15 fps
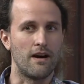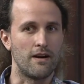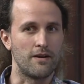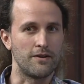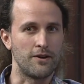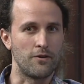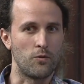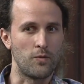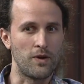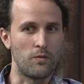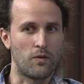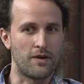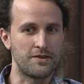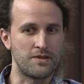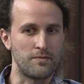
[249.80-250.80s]
You know, we
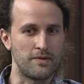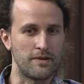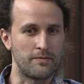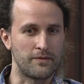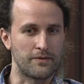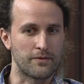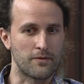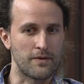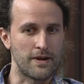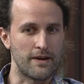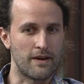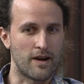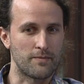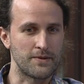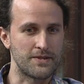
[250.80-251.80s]
want to be able to create
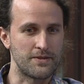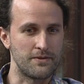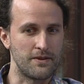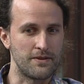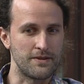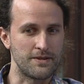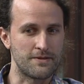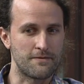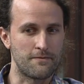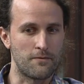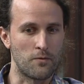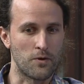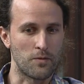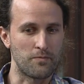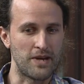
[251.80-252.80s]
opportunities
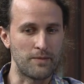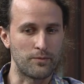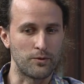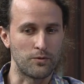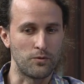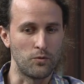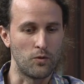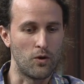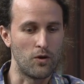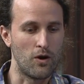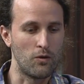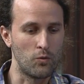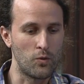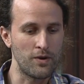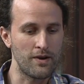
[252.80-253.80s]
for people who
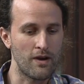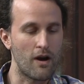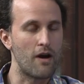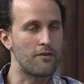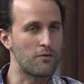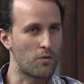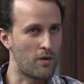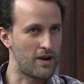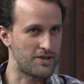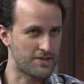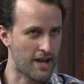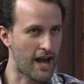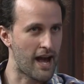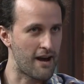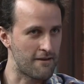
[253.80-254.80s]
wouldn't otherwise
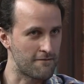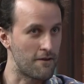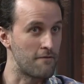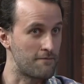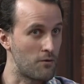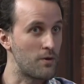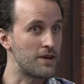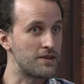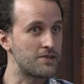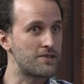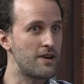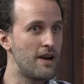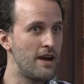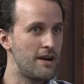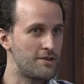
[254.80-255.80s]
have a voice
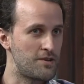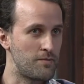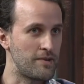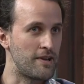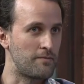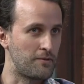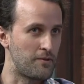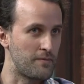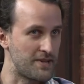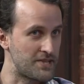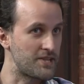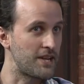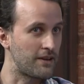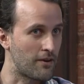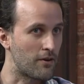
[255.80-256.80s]
to be able to be
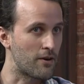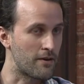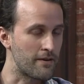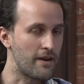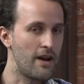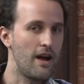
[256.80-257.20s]
seen and heard.